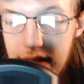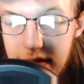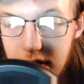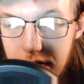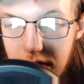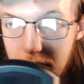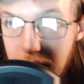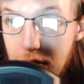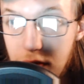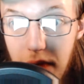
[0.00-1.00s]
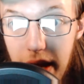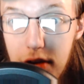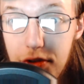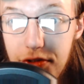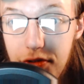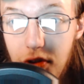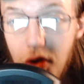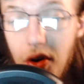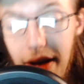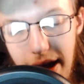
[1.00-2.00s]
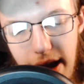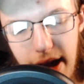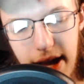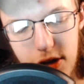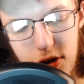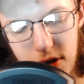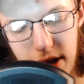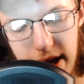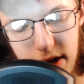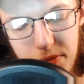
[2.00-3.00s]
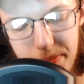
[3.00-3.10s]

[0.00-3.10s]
another video. But anyways, I also saw. I couldn't help but